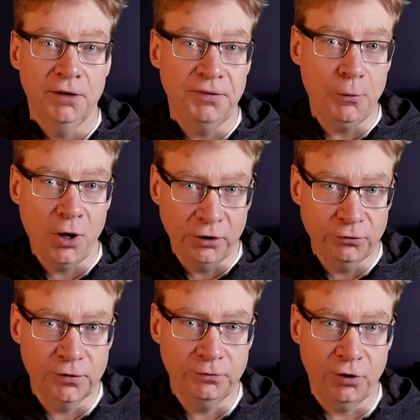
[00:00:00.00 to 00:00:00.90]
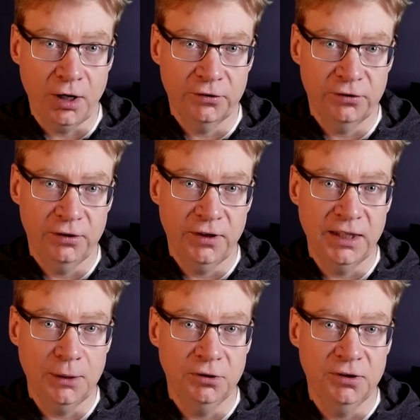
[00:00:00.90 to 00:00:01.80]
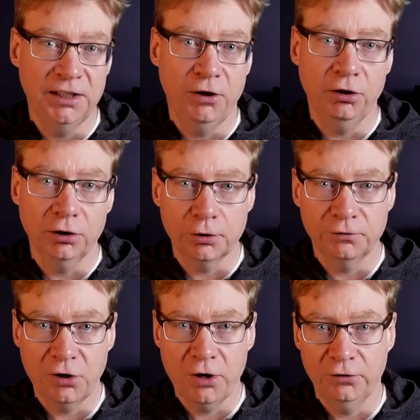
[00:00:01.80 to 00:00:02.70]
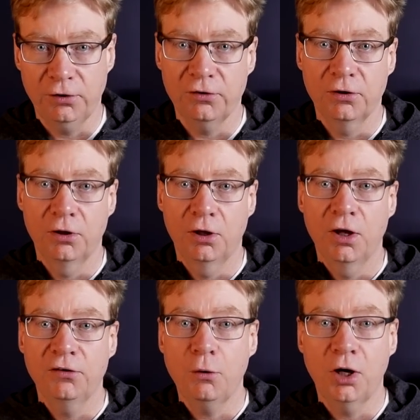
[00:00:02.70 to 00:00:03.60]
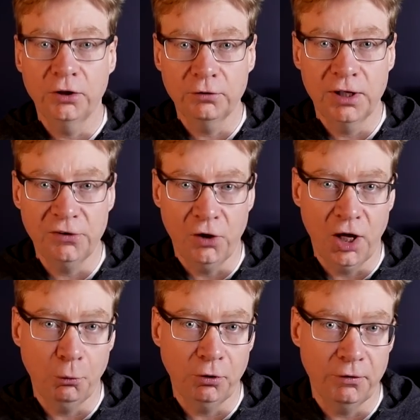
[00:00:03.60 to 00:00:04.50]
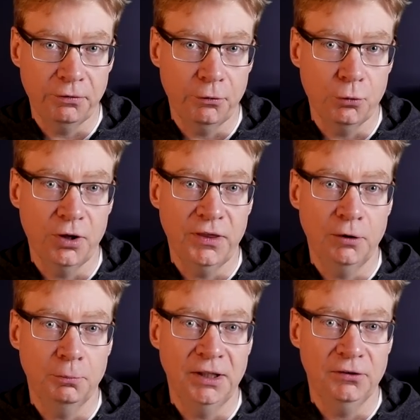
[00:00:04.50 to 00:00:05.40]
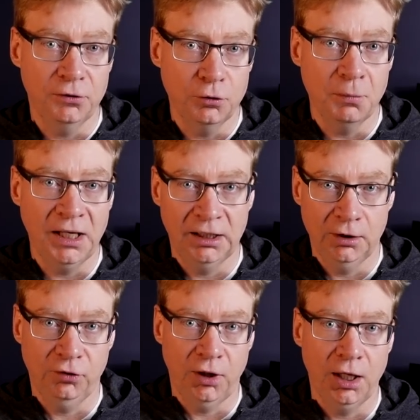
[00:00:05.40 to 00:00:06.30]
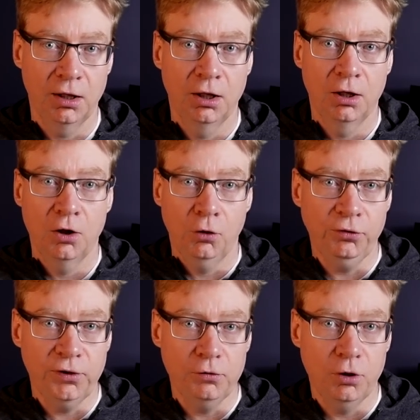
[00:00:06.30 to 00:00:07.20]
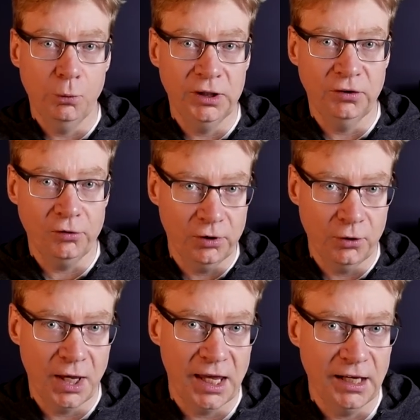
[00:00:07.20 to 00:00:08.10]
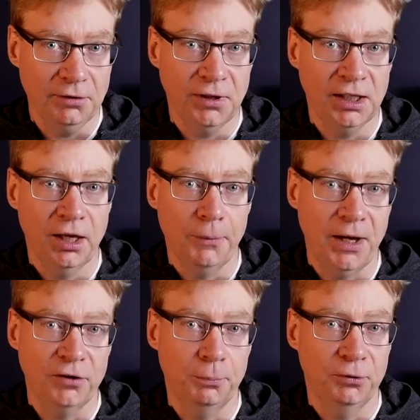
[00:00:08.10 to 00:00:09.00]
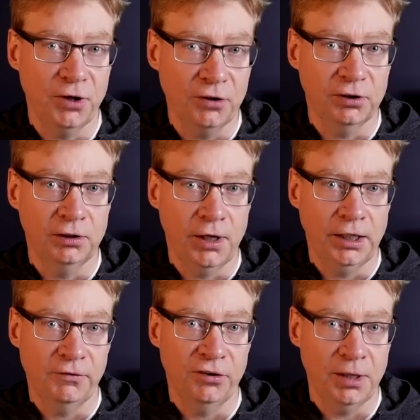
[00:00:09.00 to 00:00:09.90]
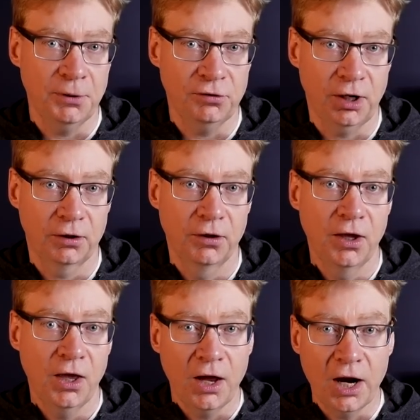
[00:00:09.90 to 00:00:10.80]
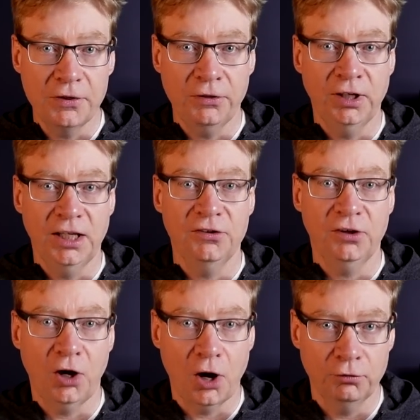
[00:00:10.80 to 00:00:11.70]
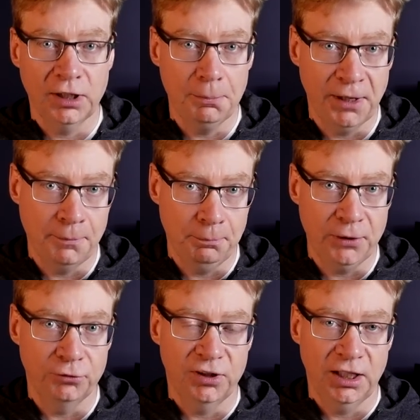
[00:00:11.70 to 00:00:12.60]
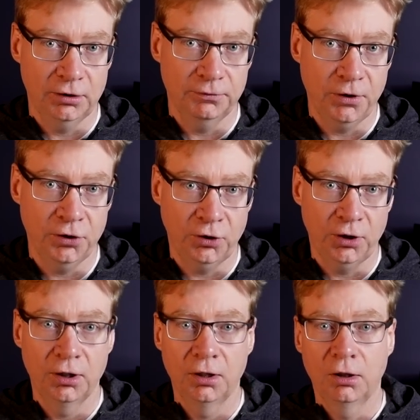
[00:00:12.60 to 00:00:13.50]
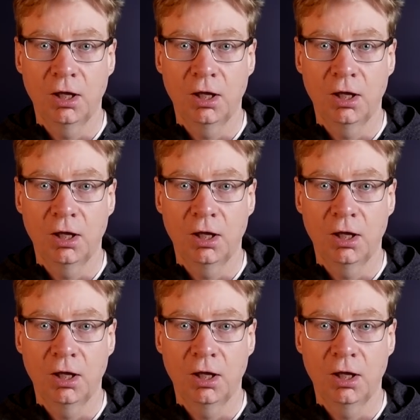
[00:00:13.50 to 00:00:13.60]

If there were hundreds of trucks, then they would need a lot of chargers. So, another reason I wouldn't have thought there would be too many initially. Also, we don't know anything about the production line of the semi truck, other than it is currently being built in Nevada.